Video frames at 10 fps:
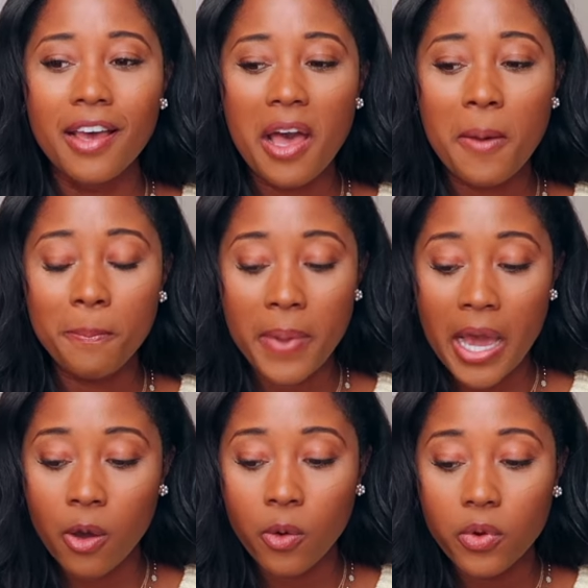
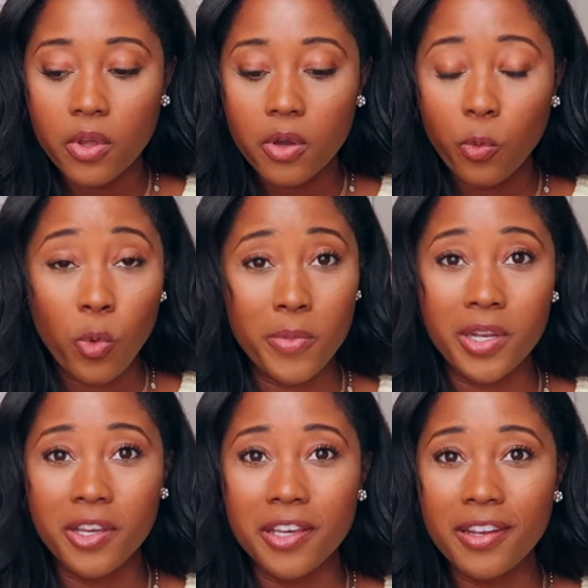about
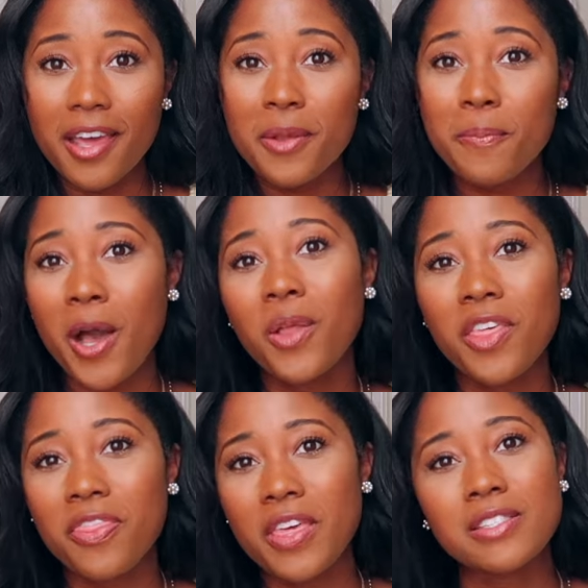womanhood and about
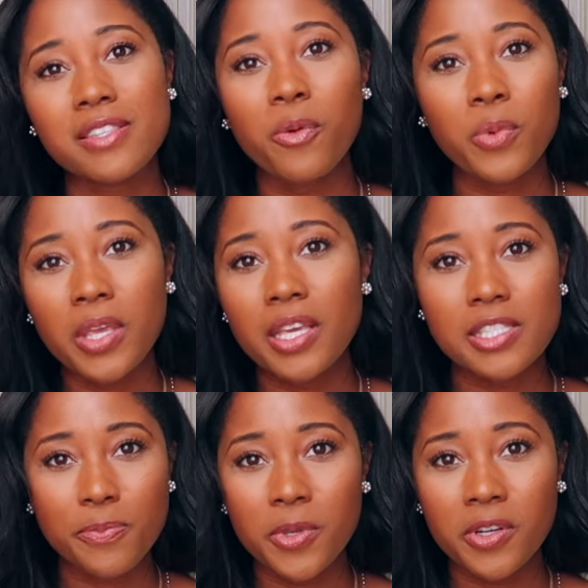the things that we
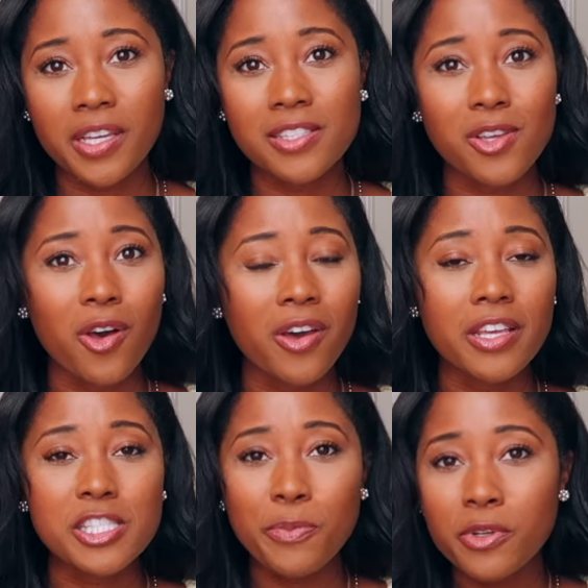experience
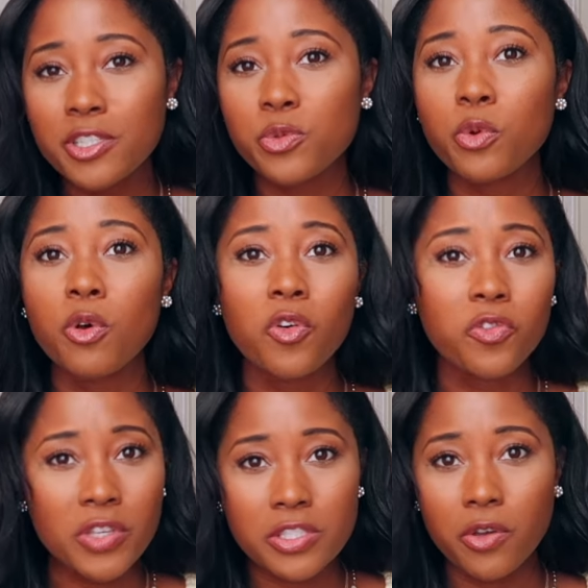on a
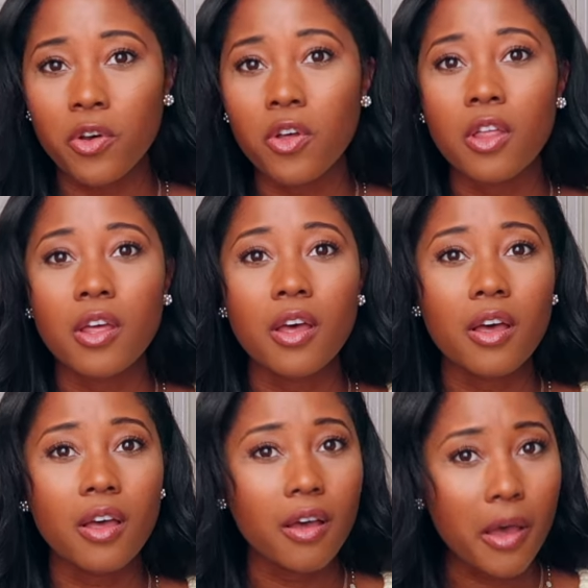spiritual, physical,
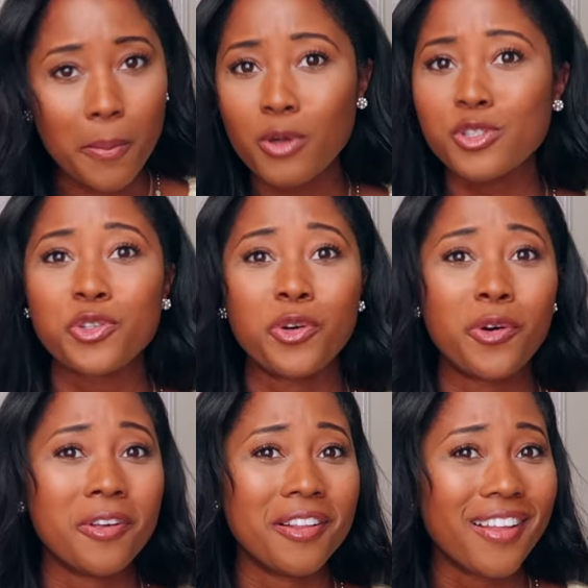
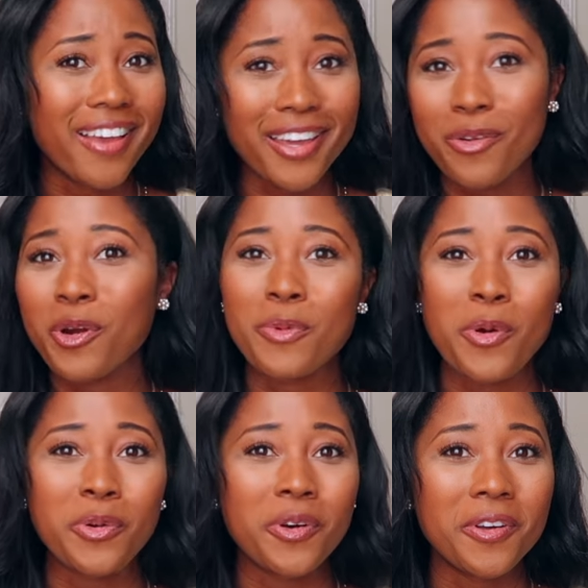emotional, and
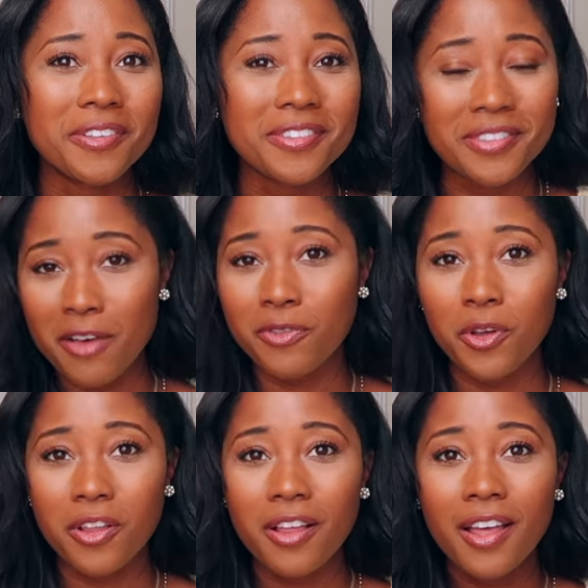hormonal
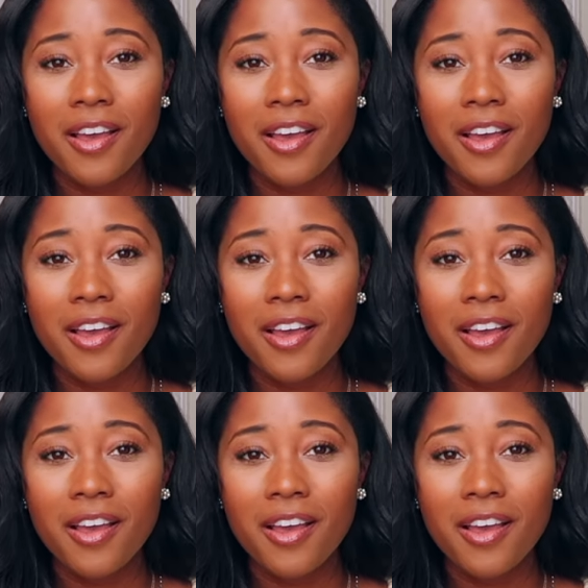level.